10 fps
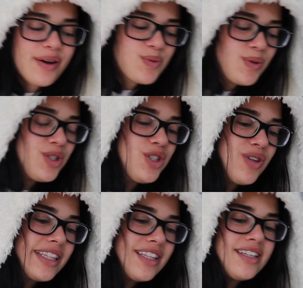I was supposed to
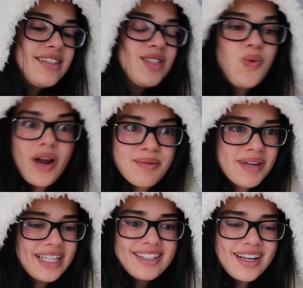drink this 20
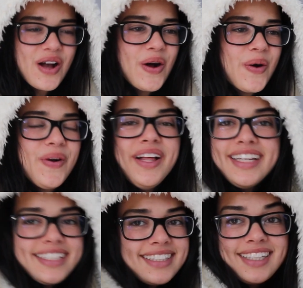minutes ago.
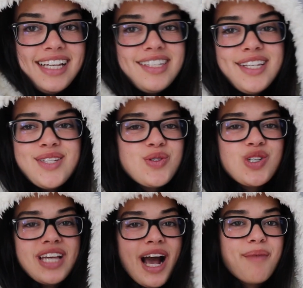This is
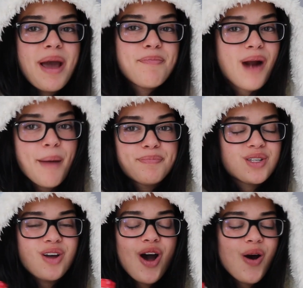usually how my
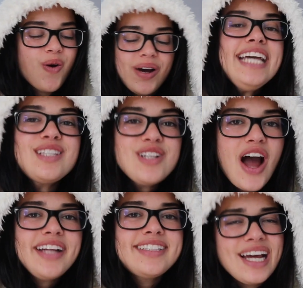preps go. It's
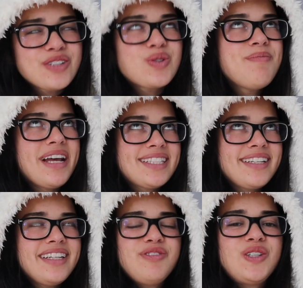not
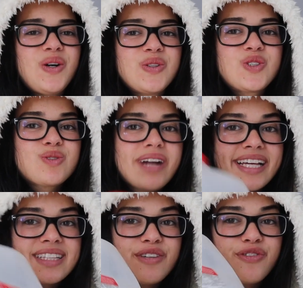detrimental if you don't
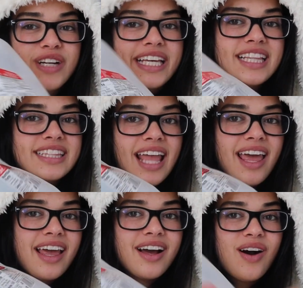drink the freaking
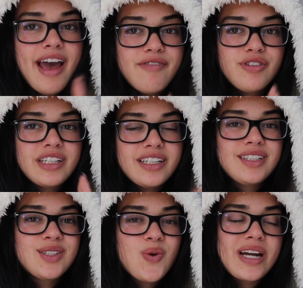thing
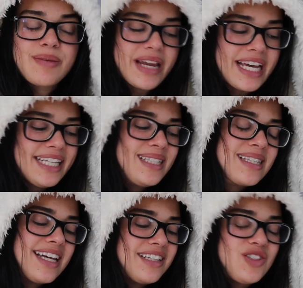every 20
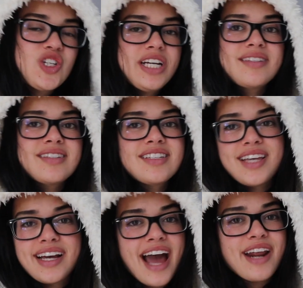minutes. It's just,
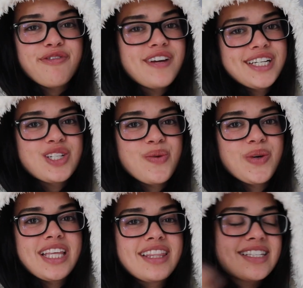you gotta finish it
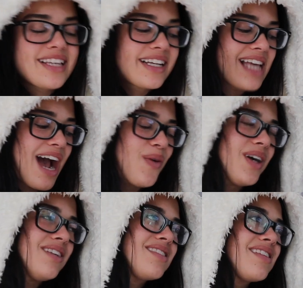within the 6
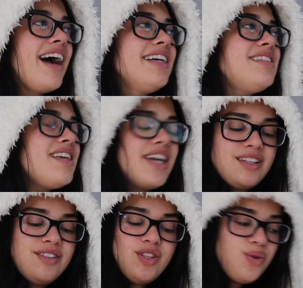hours. I
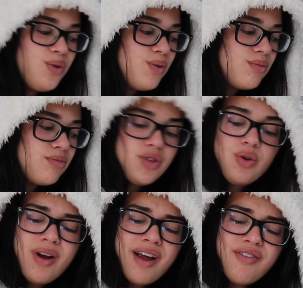say do
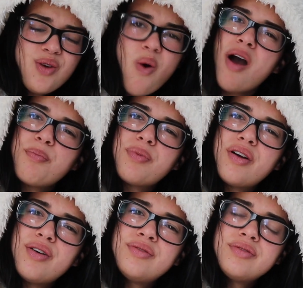whatever you want,
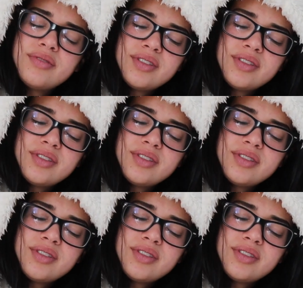bro.